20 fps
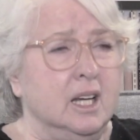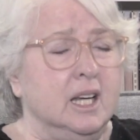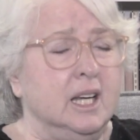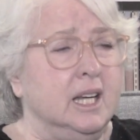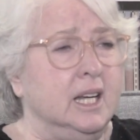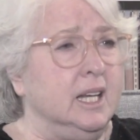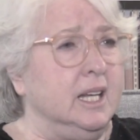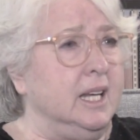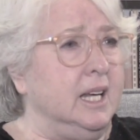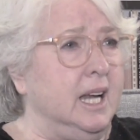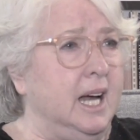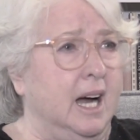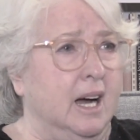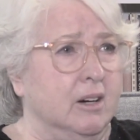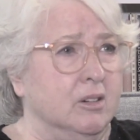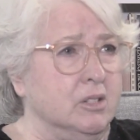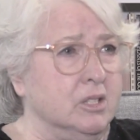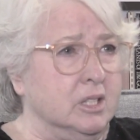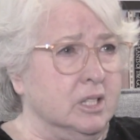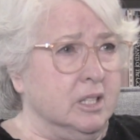in
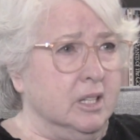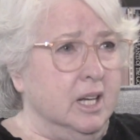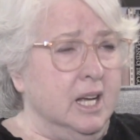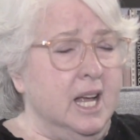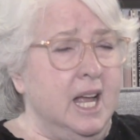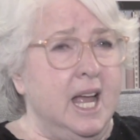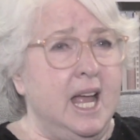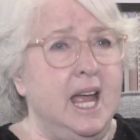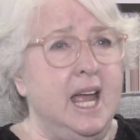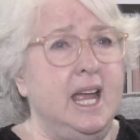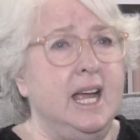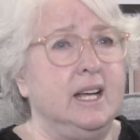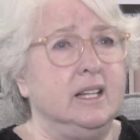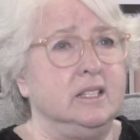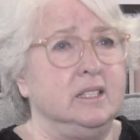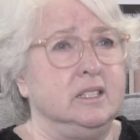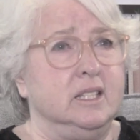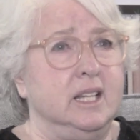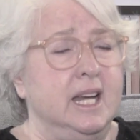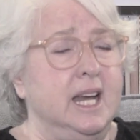art
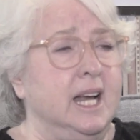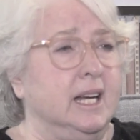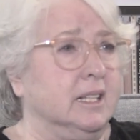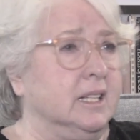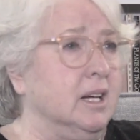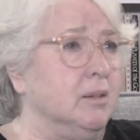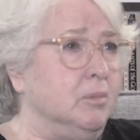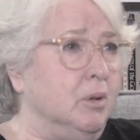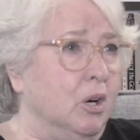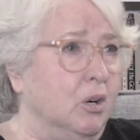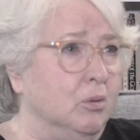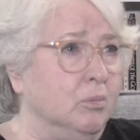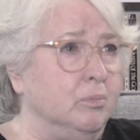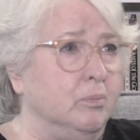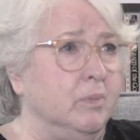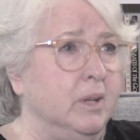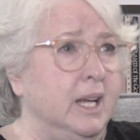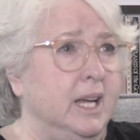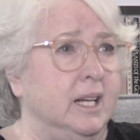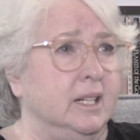and had come
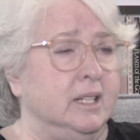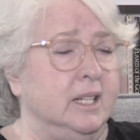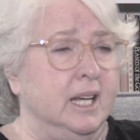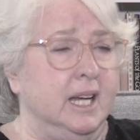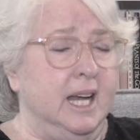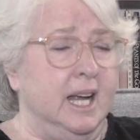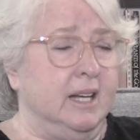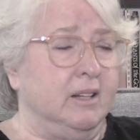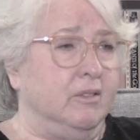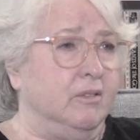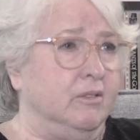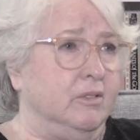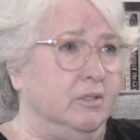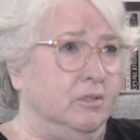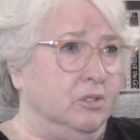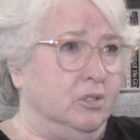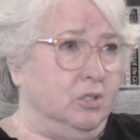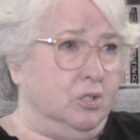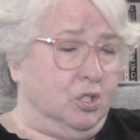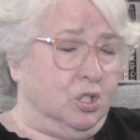home and had
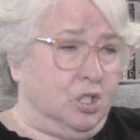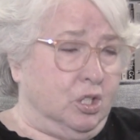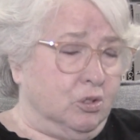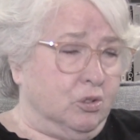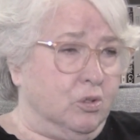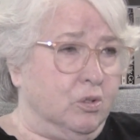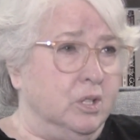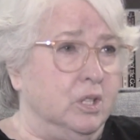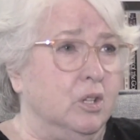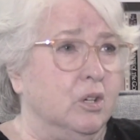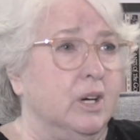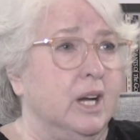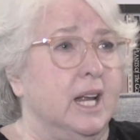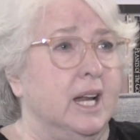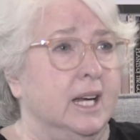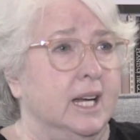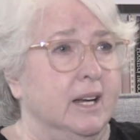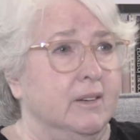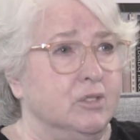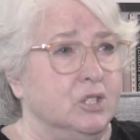children or had
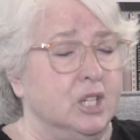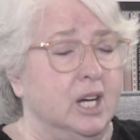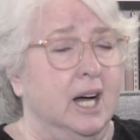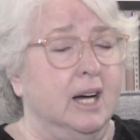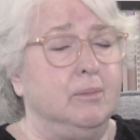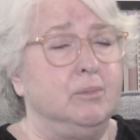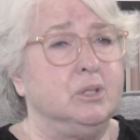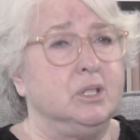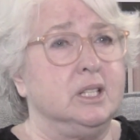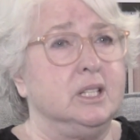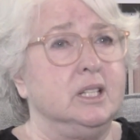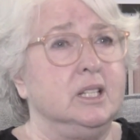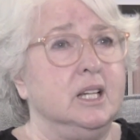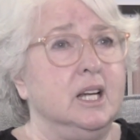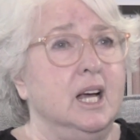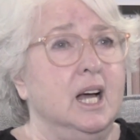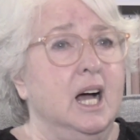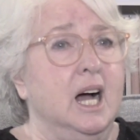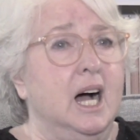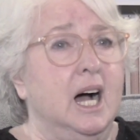to have jobs, and
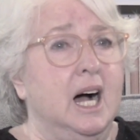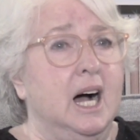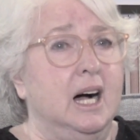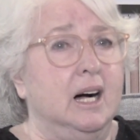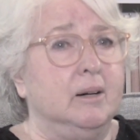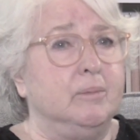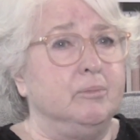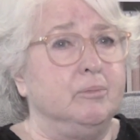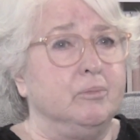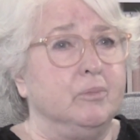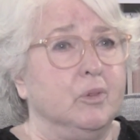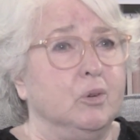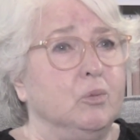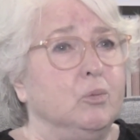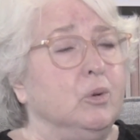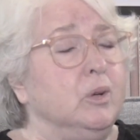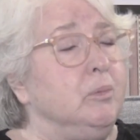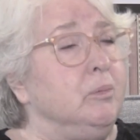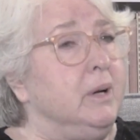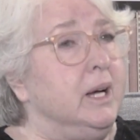
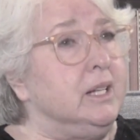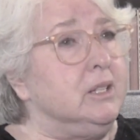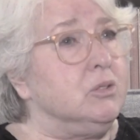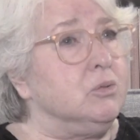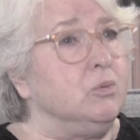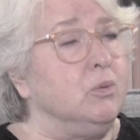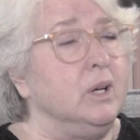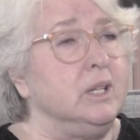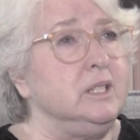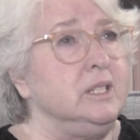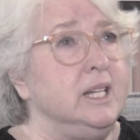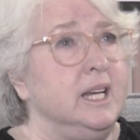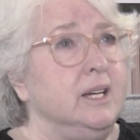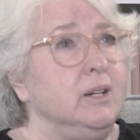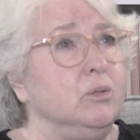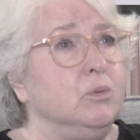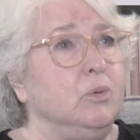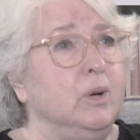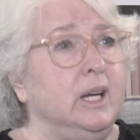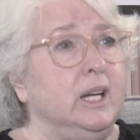we met one day
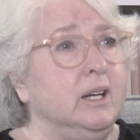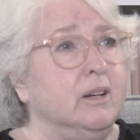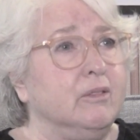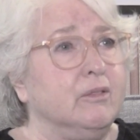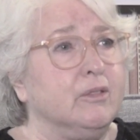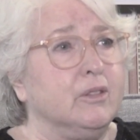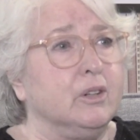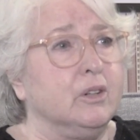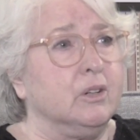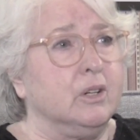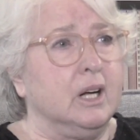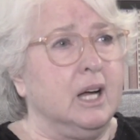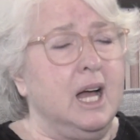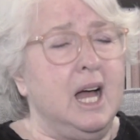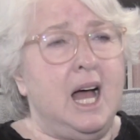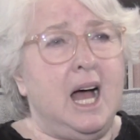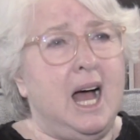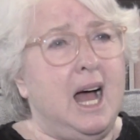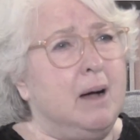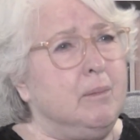a week for,
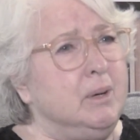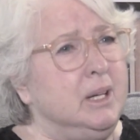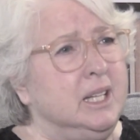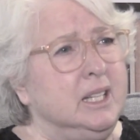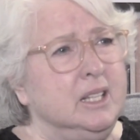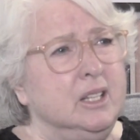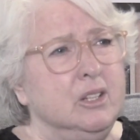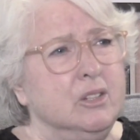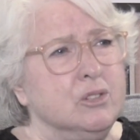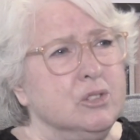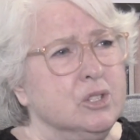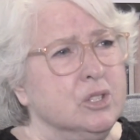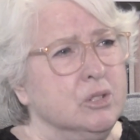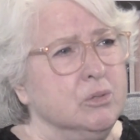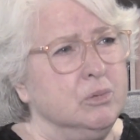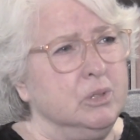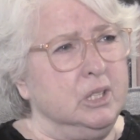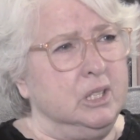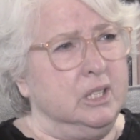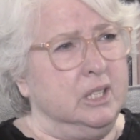how many years
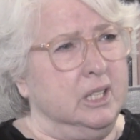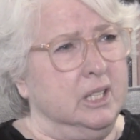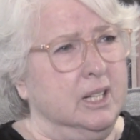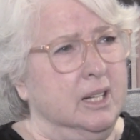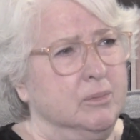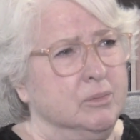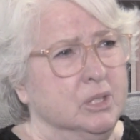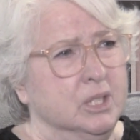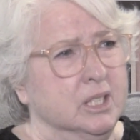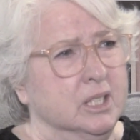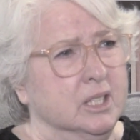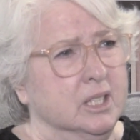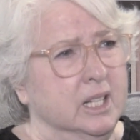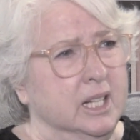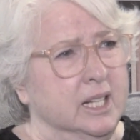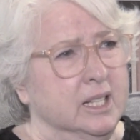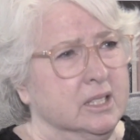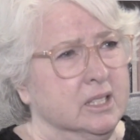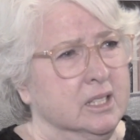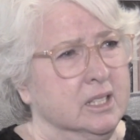did we come to the
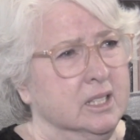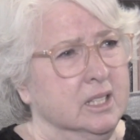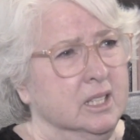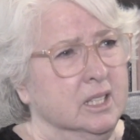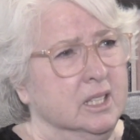class?